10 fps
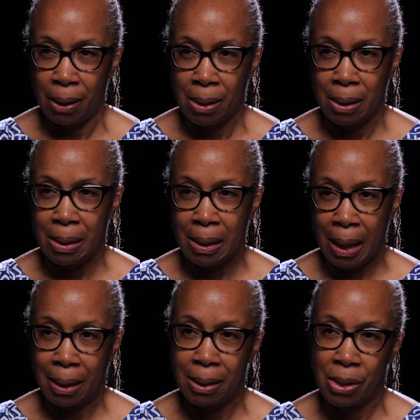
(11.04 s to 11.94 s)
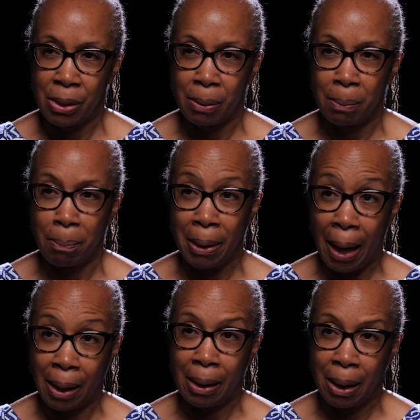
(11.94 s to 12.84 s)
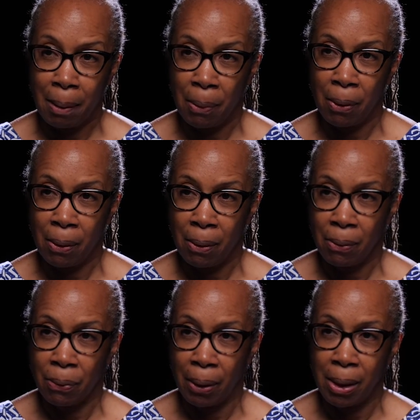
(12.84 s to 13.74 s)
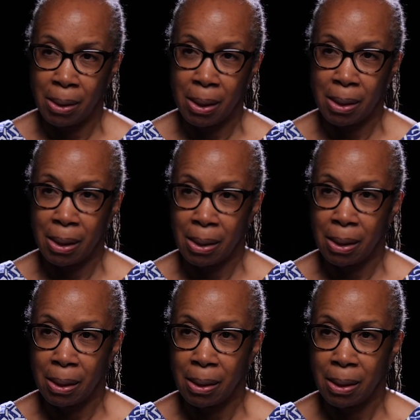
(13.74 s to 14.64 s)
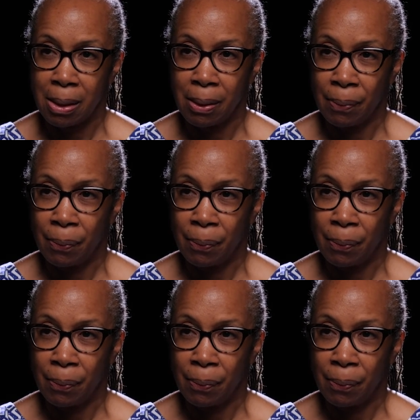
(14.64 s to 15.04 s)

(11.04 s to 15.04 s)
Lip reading: is indebted to Black labor for its existence.